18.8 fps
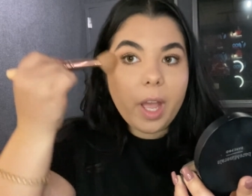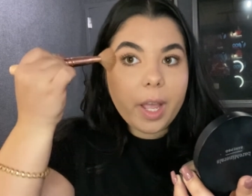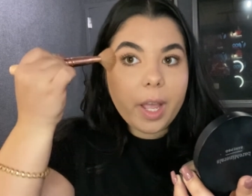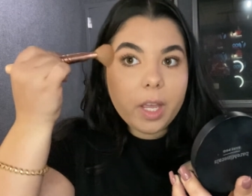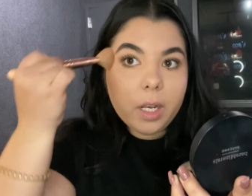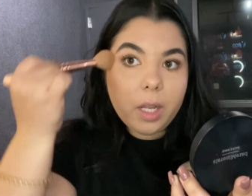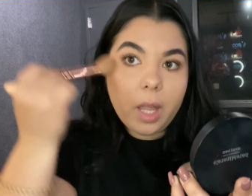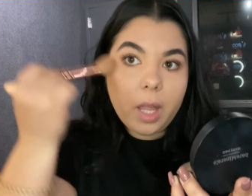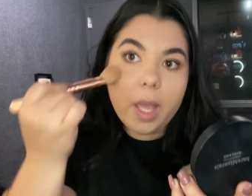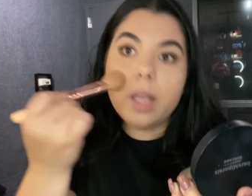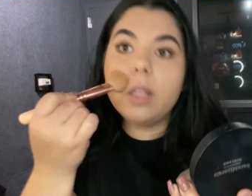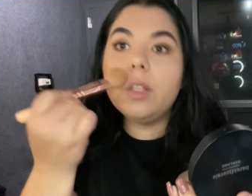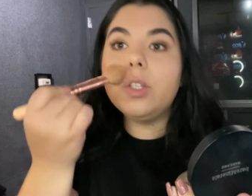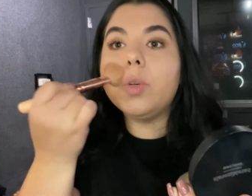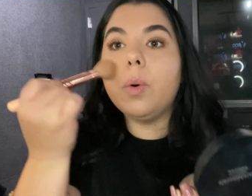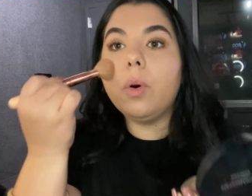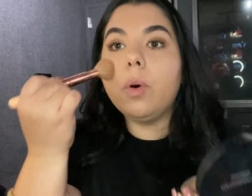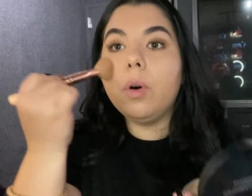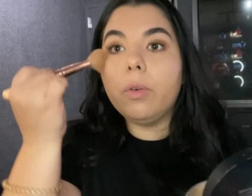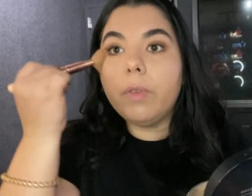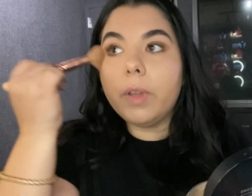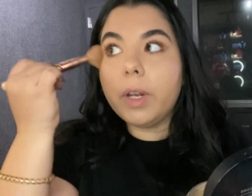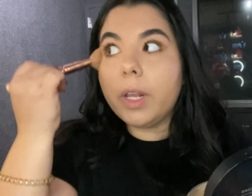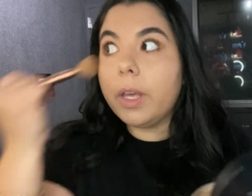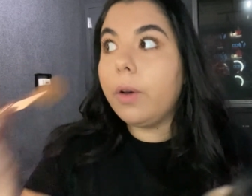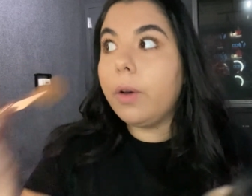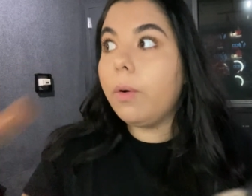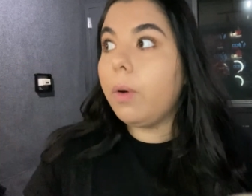I can like do a whole
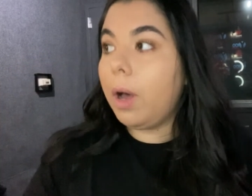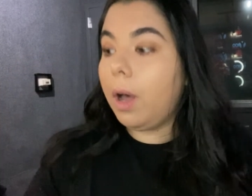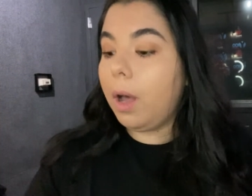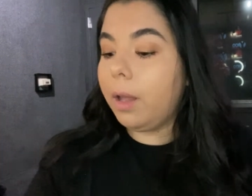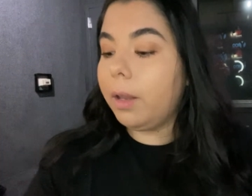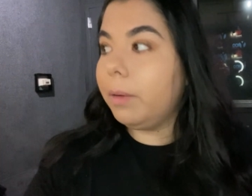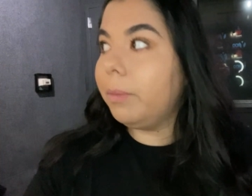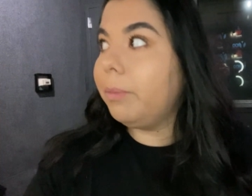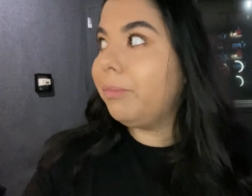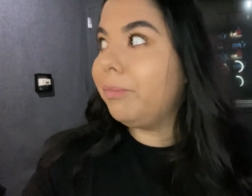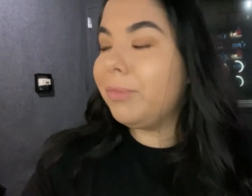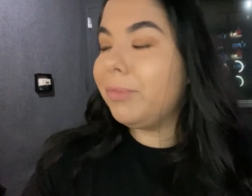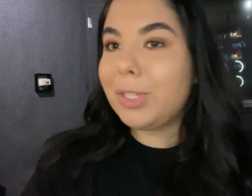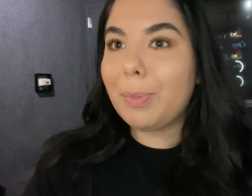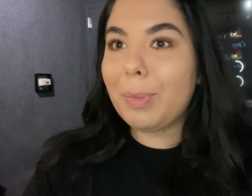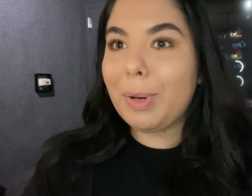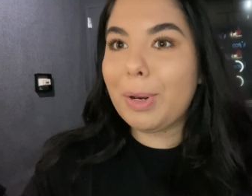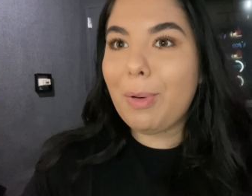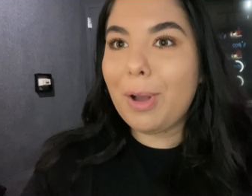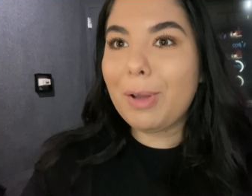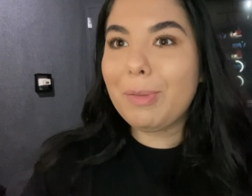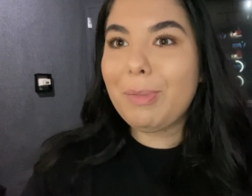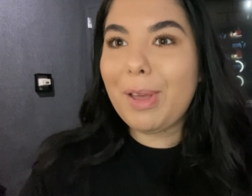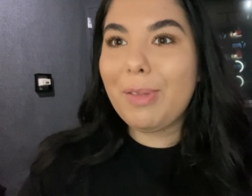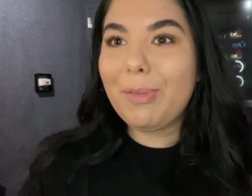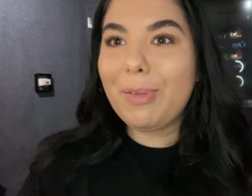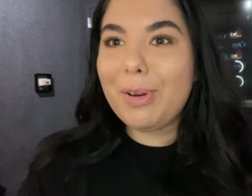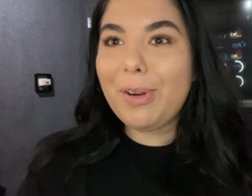video on, somebody walked
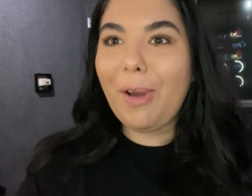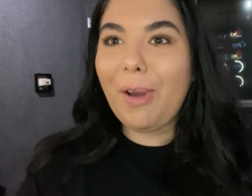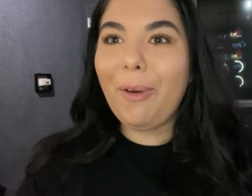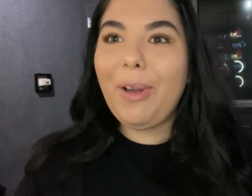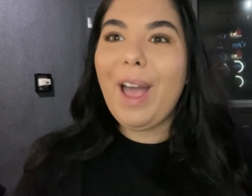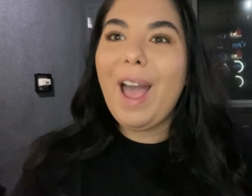by the window.